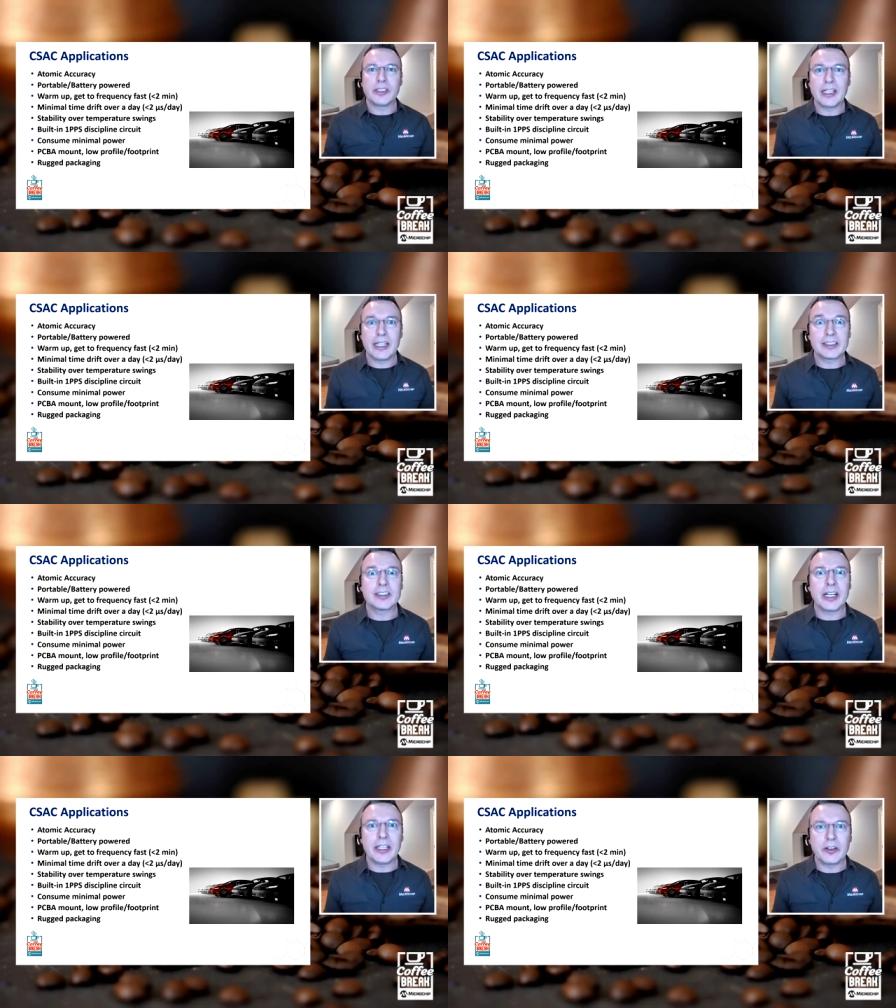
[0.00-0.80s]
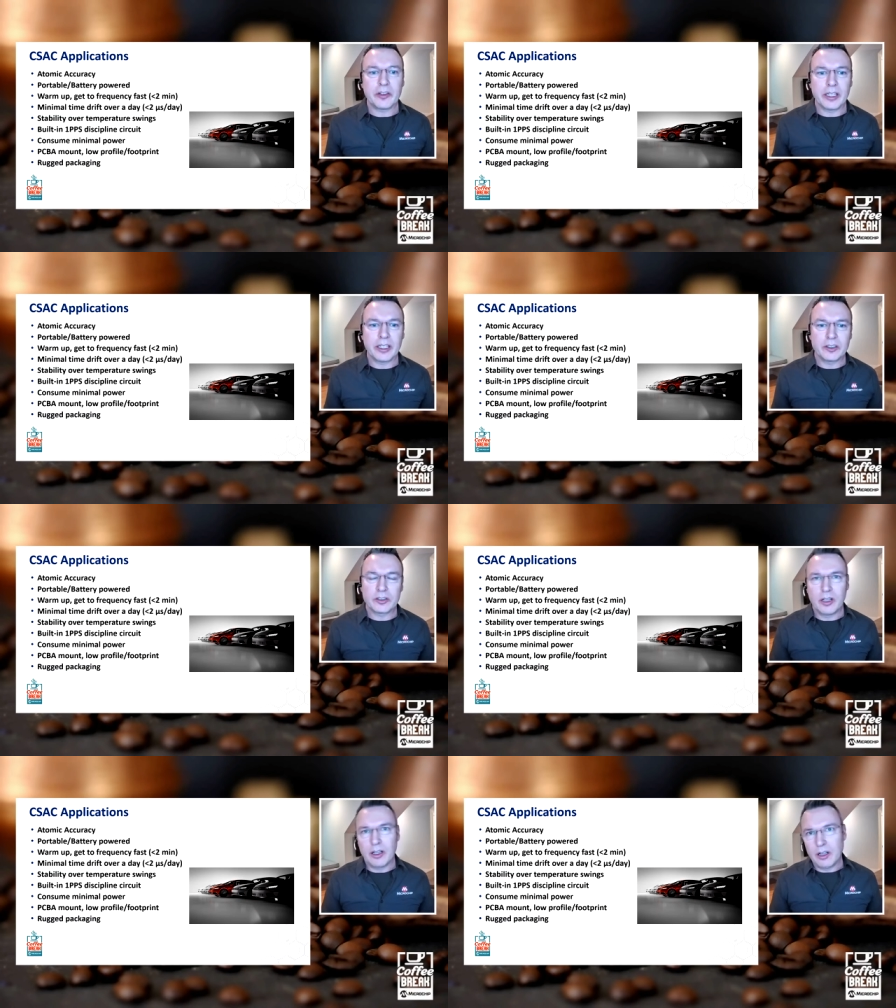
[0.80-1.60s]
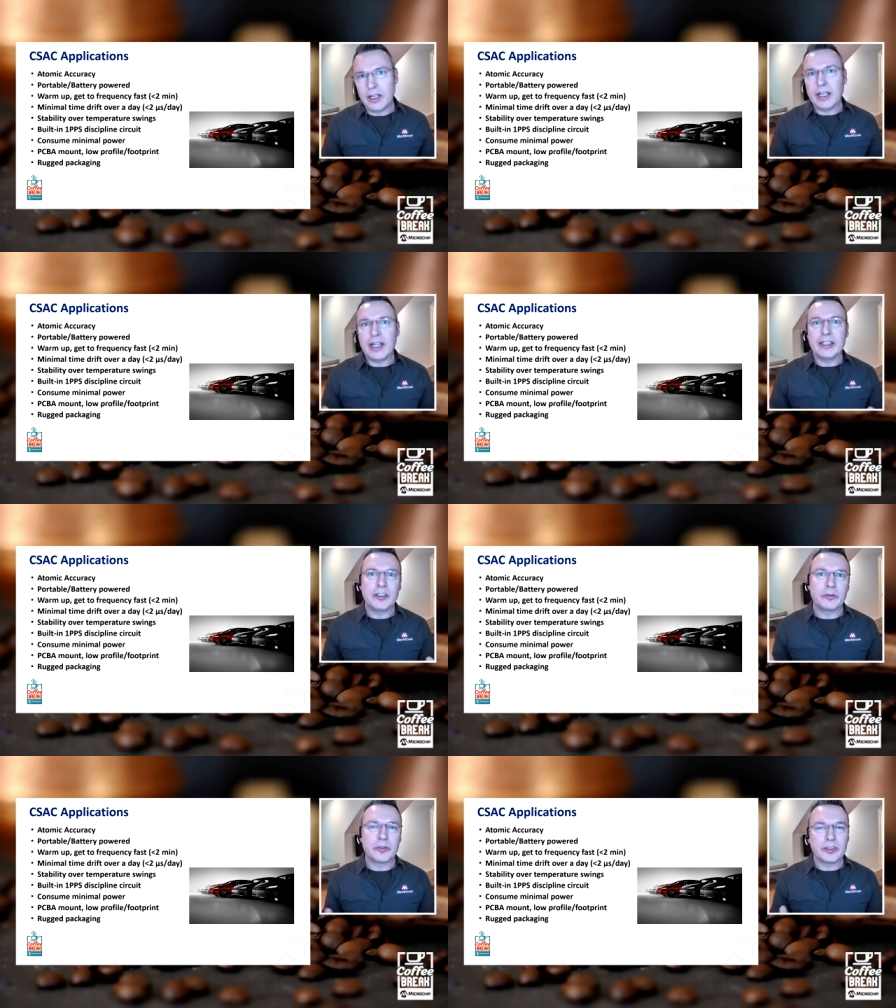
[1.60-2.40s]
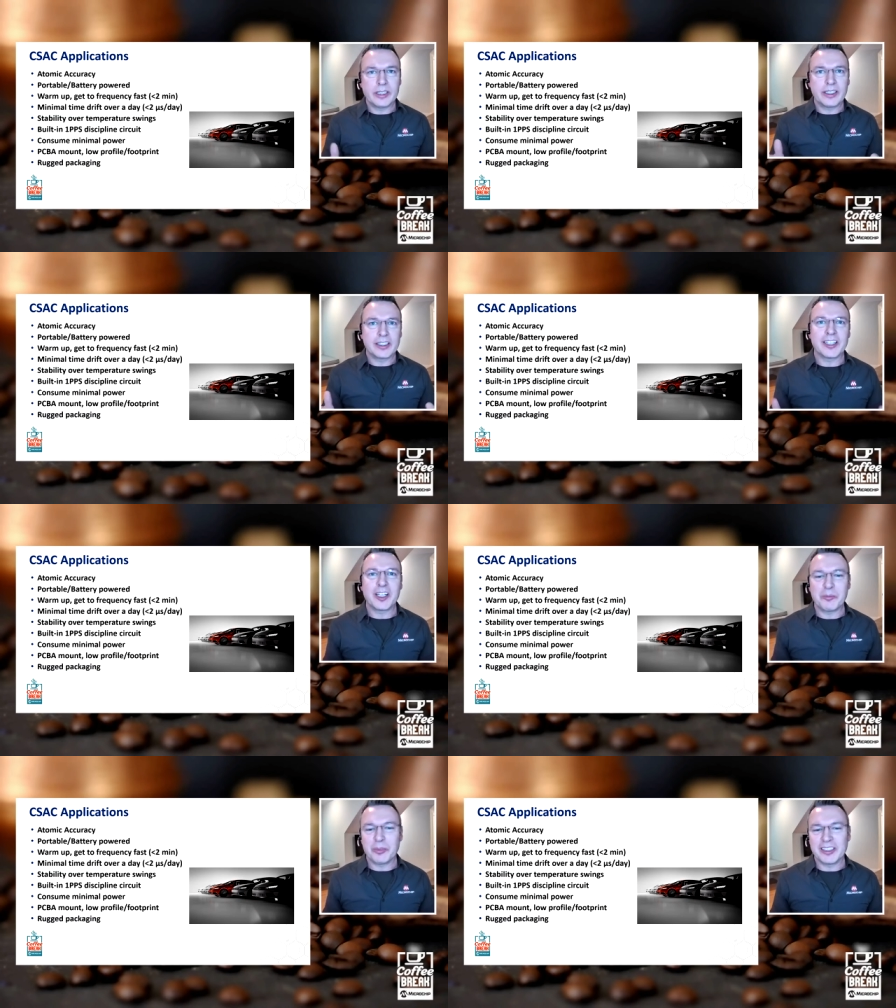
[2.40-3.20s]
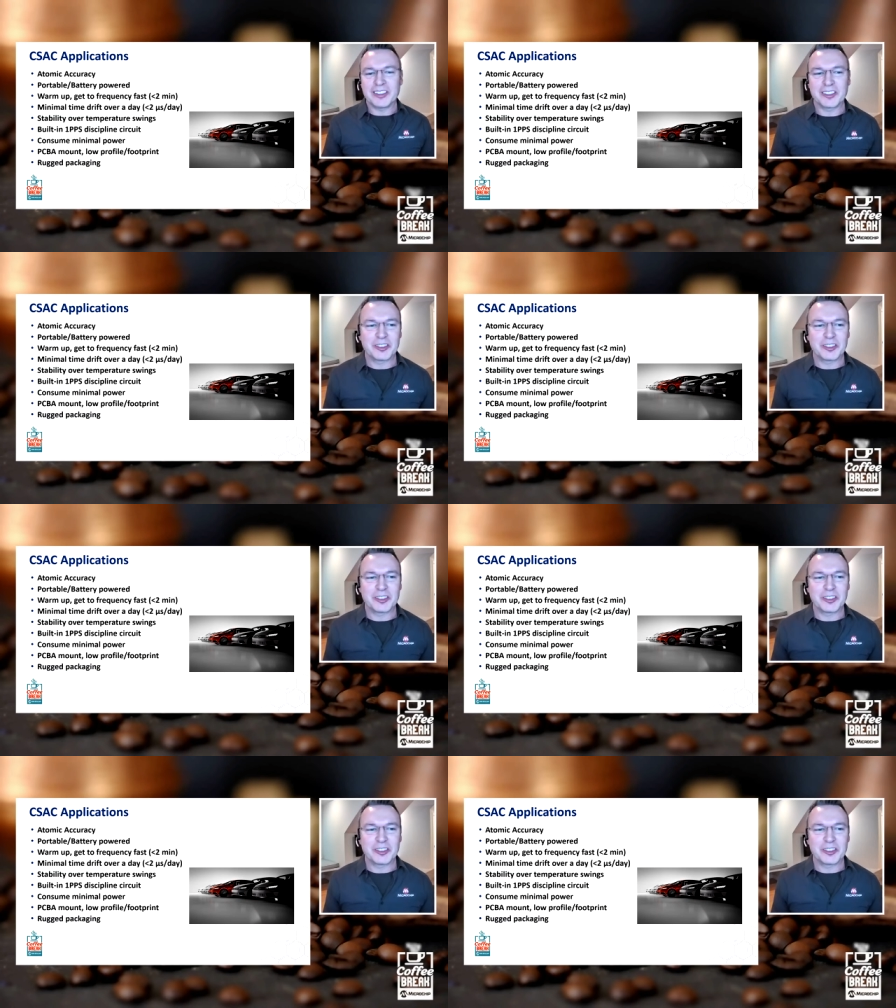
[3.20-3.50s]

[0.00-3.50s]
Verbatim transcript: and exciting things in different and exciting places